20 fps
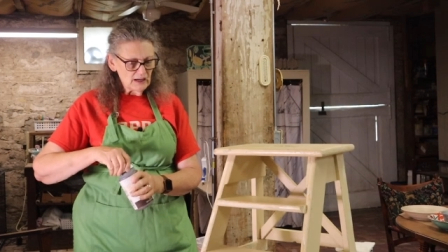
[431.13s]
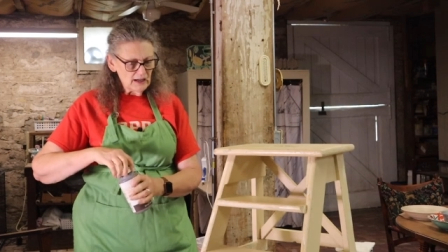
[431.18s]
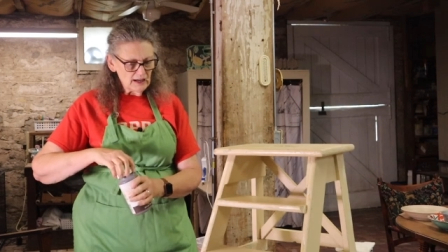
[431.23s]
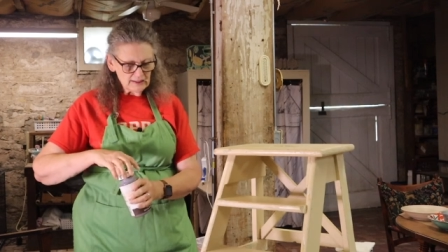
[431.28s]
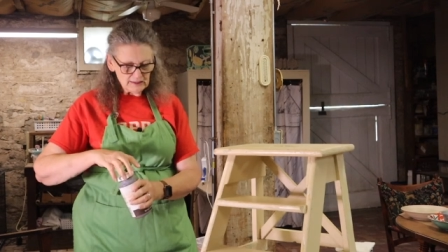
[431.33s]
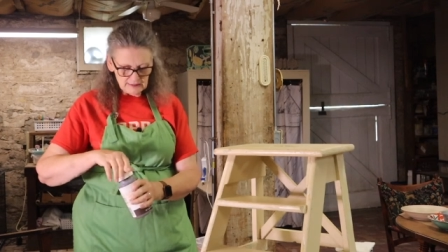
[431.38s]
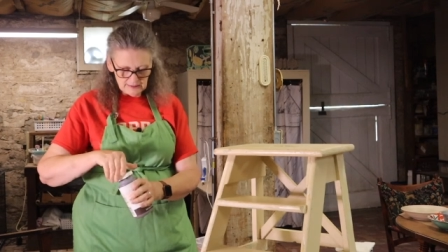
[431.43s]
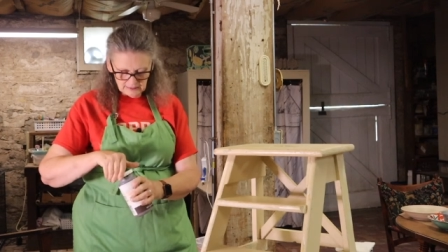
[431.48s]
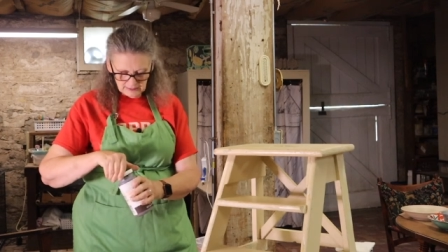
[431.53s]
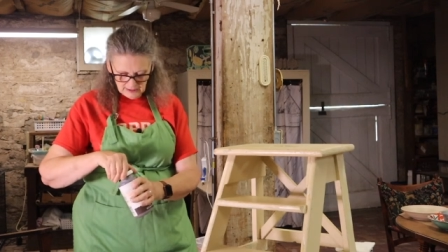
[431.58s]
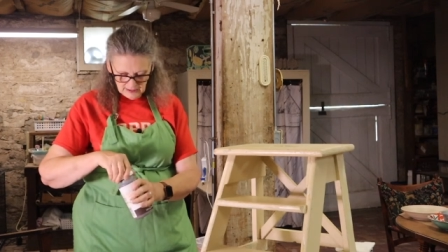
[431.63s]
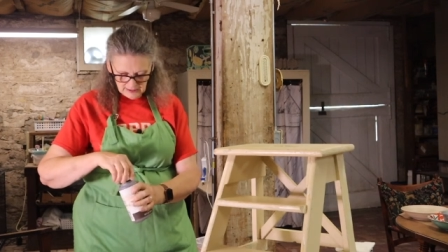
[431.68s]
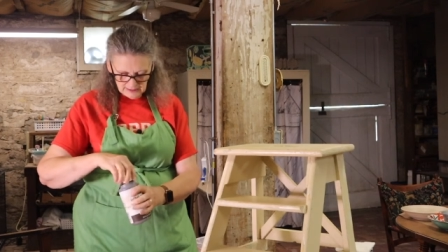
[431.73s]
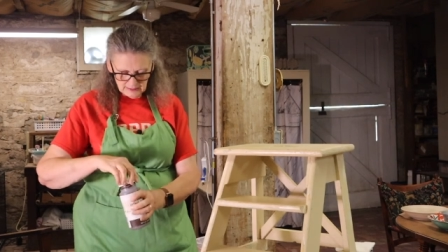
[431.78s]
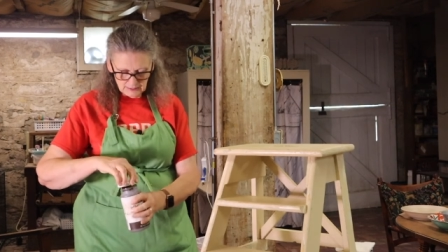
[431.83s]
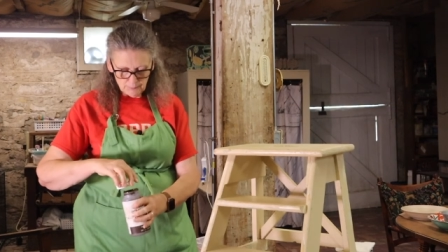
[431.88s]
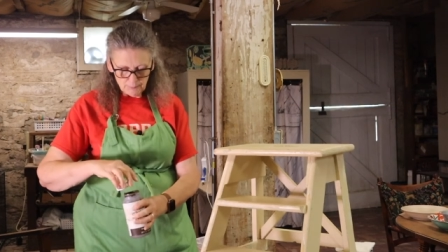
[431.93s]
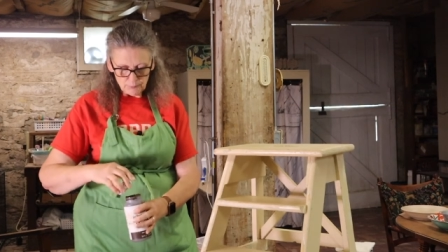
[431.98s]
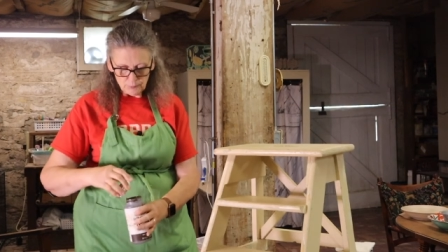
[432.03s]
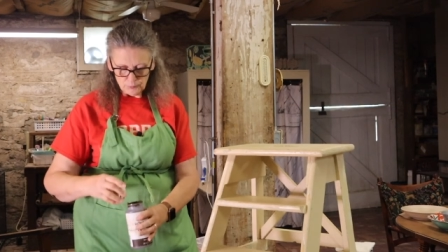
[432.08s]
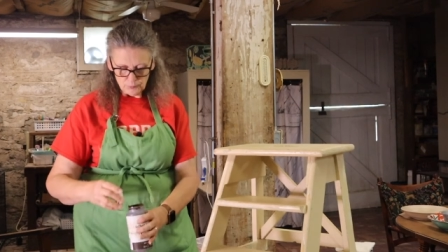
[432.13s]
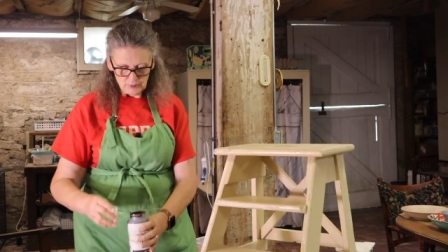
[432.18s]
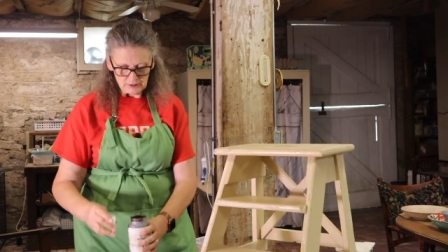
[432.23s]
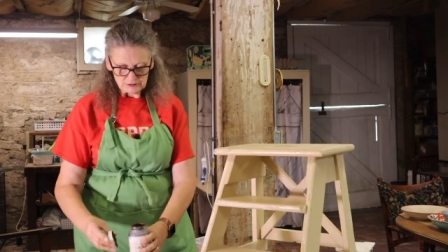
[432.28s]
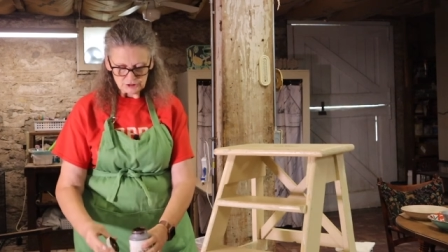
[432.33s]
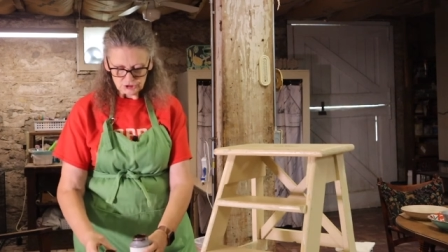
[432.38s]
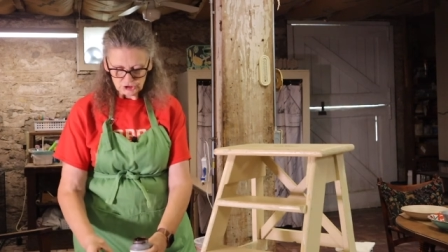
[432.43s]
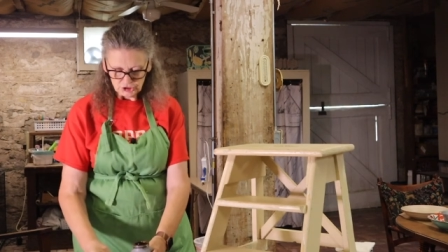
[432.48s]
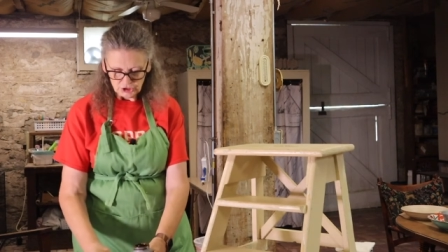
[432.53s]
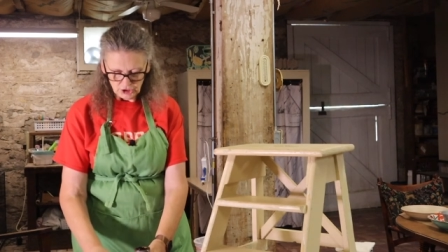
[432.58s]
I can kind of
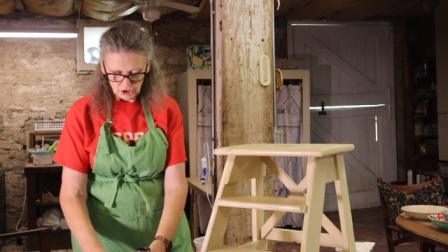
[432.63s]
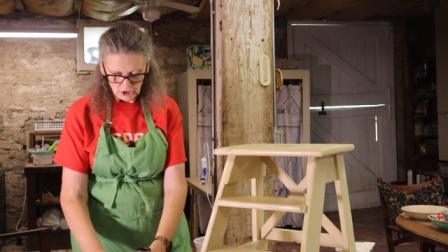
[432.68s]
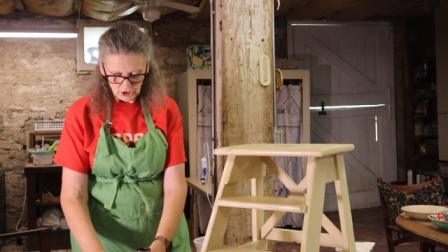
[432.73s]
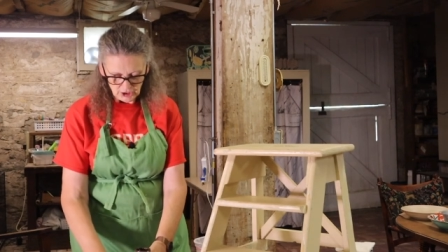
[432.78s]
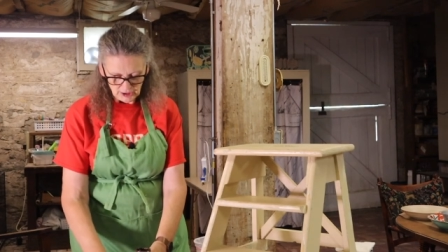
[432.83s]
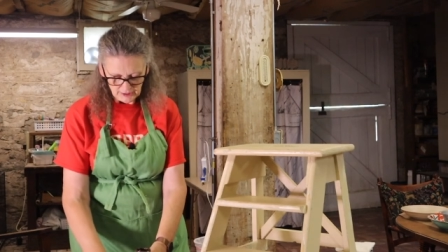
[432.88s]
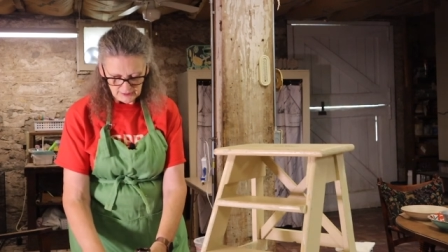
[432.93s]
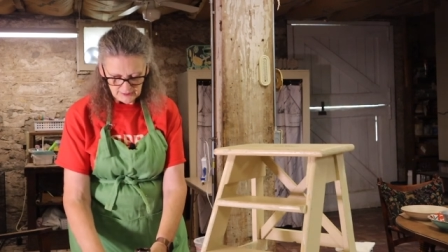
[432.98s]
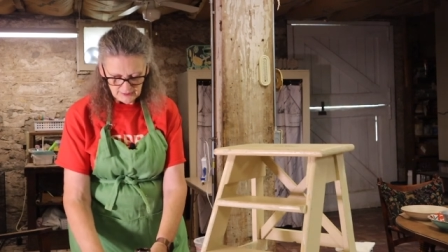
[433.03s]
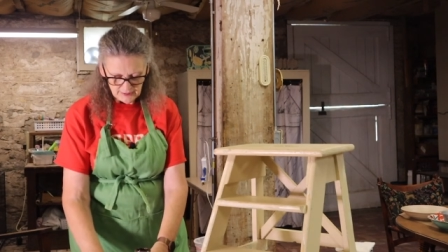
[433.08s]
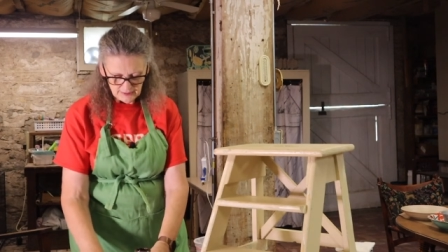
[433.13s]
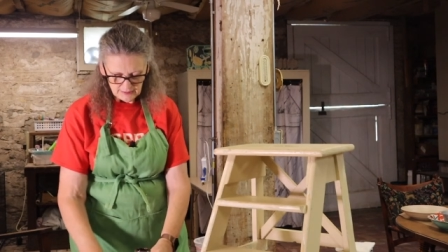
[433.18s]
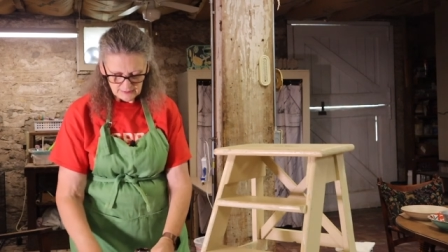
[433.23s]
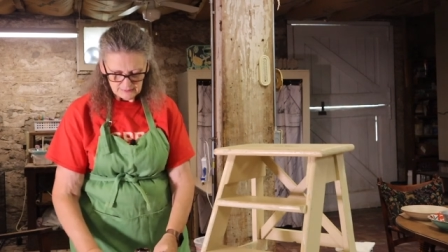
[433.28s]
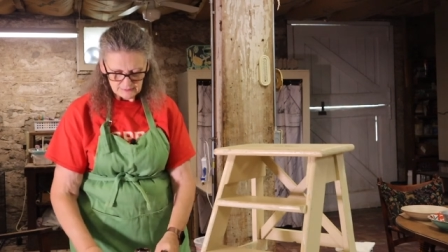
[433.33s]
brush it on